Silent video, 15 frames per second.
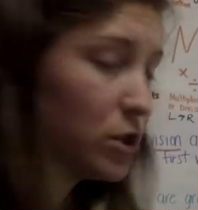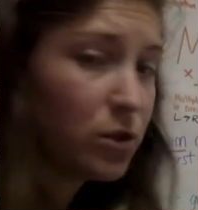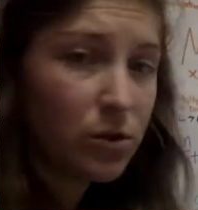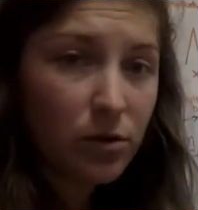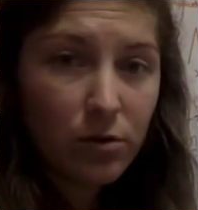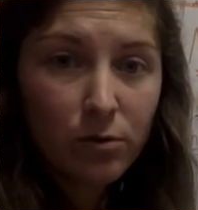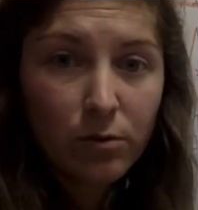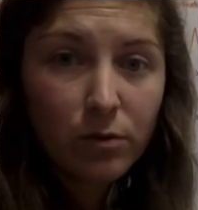
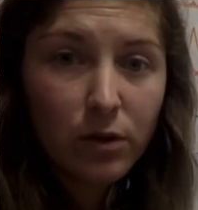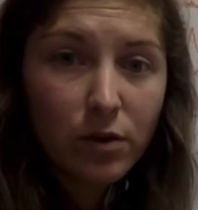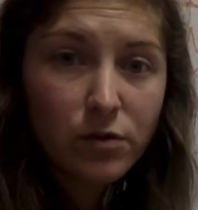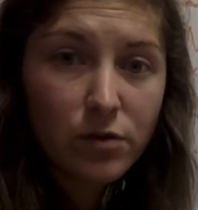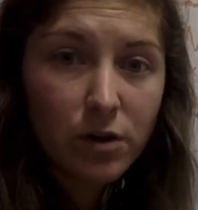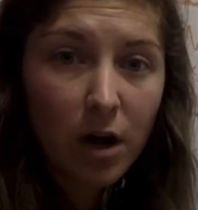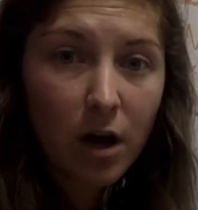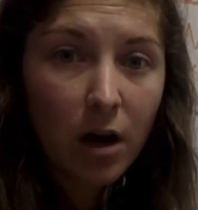2, those
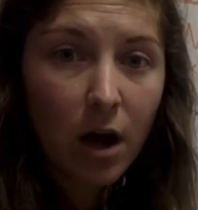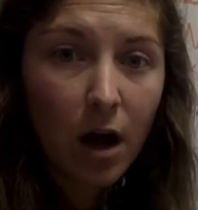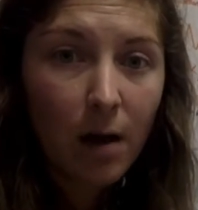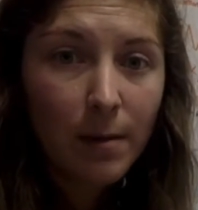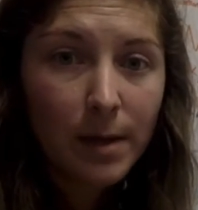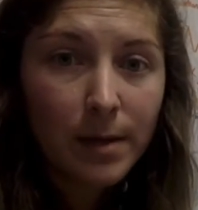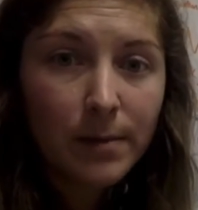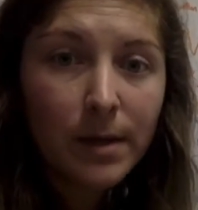are not
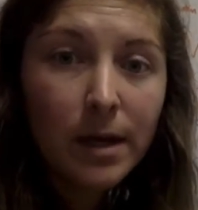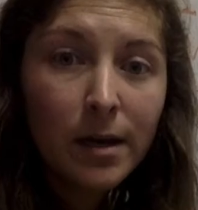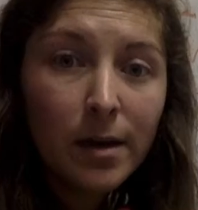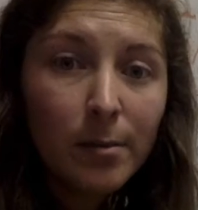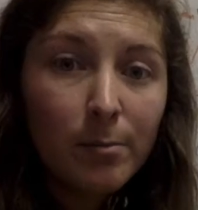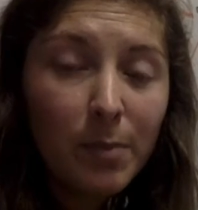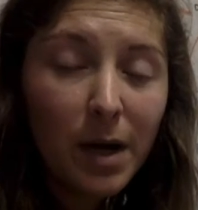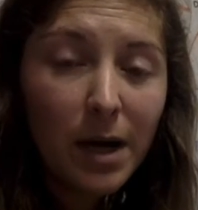common.
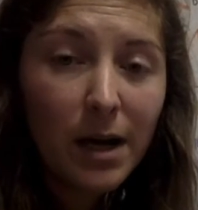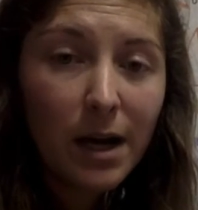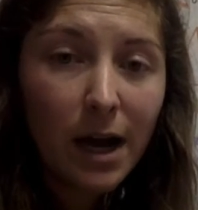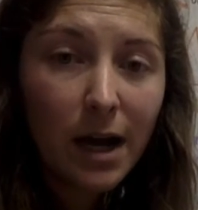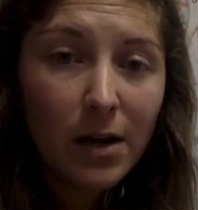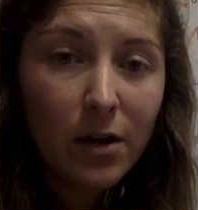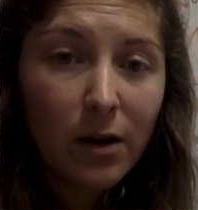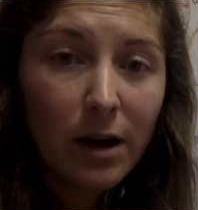But
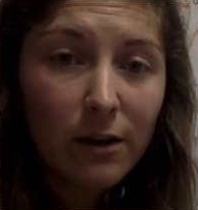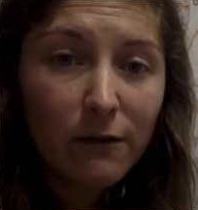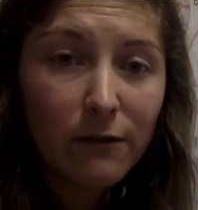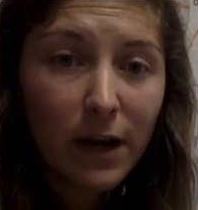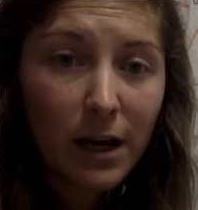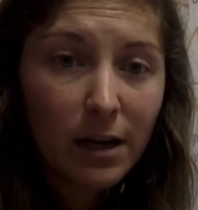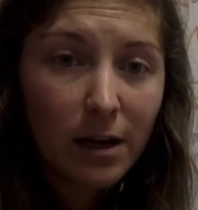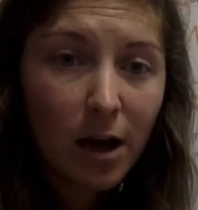I know how to
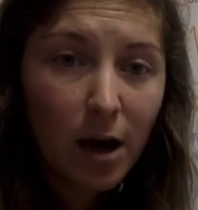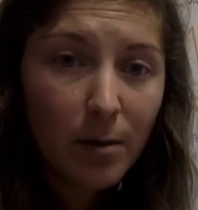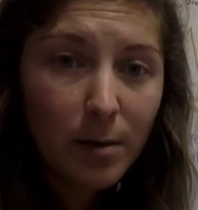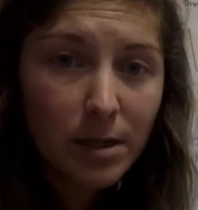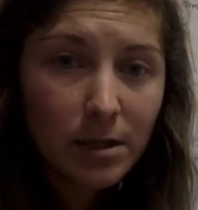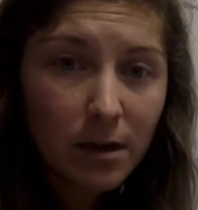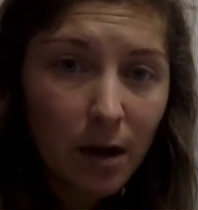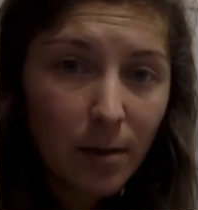find
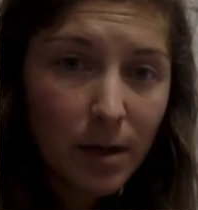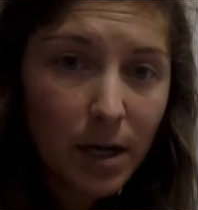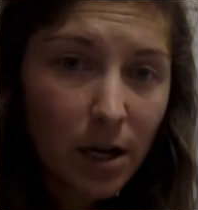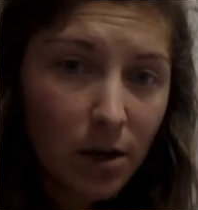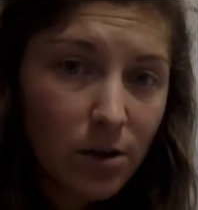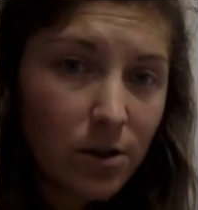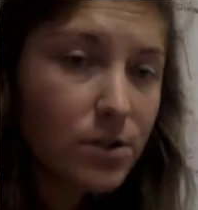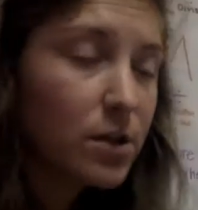common
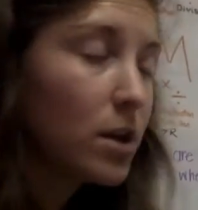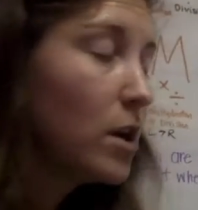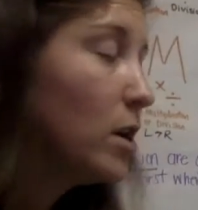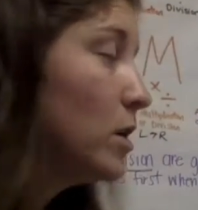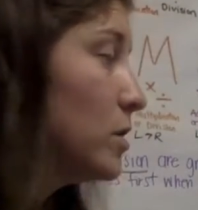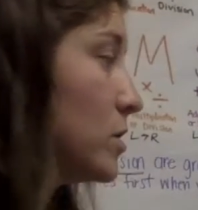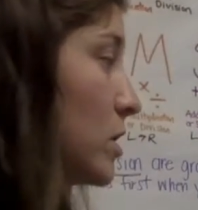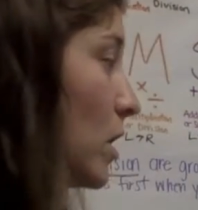denominators.
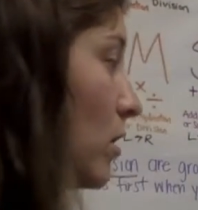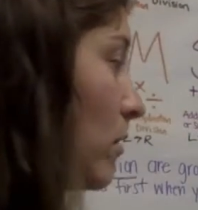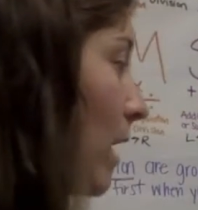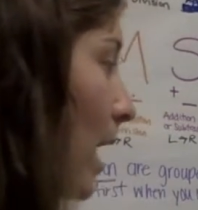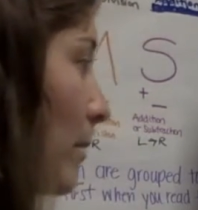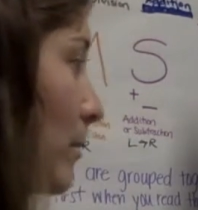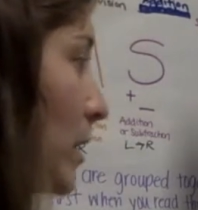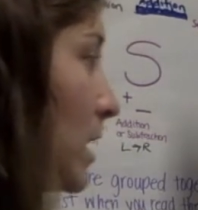So
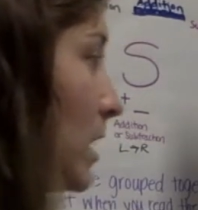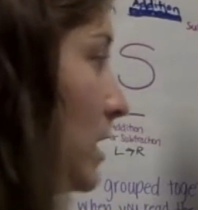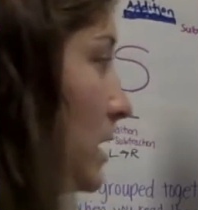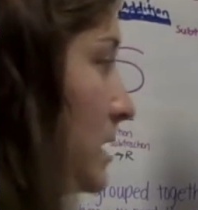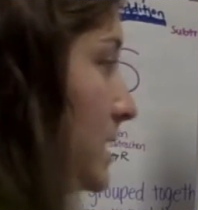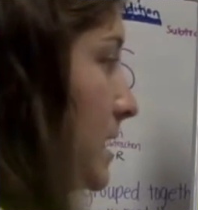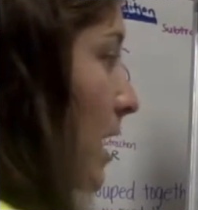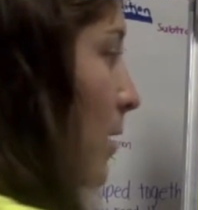I'm going to
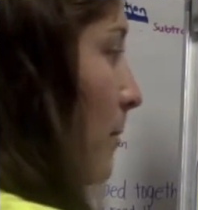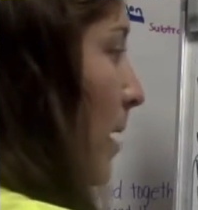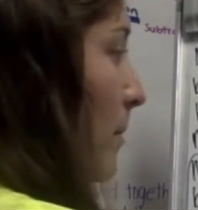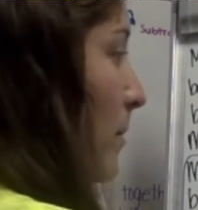list out my